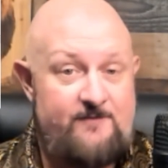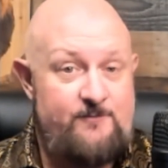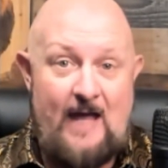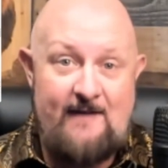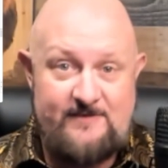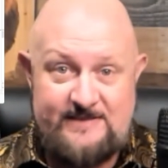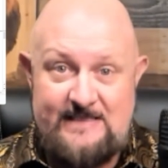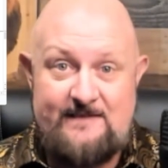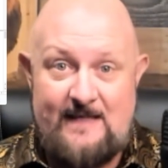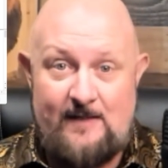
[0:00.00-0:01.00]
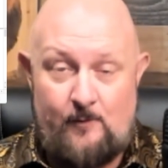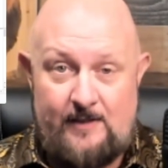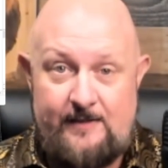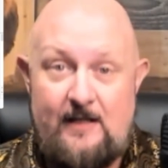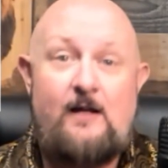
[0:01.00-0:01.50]
If you haven't seen that
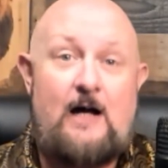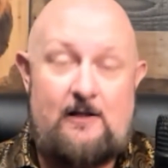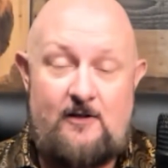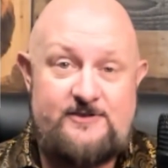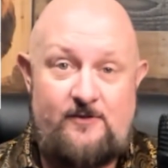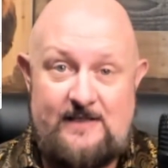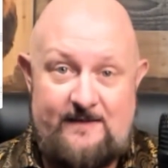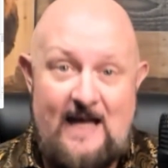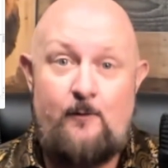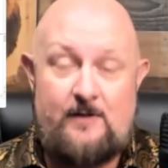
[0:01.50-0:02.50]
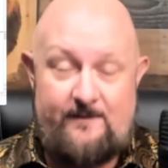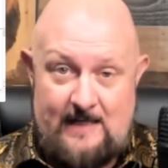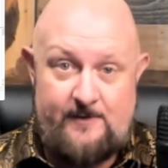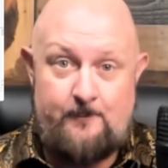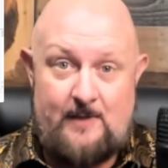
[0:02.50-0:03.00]
one, I'll also link that one
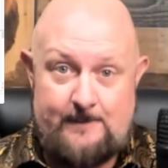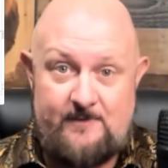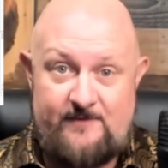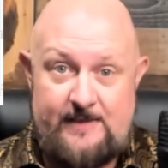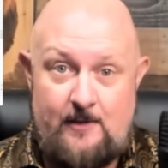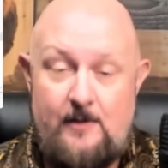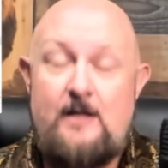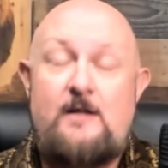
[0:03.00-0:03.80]
down at the bottom of the video.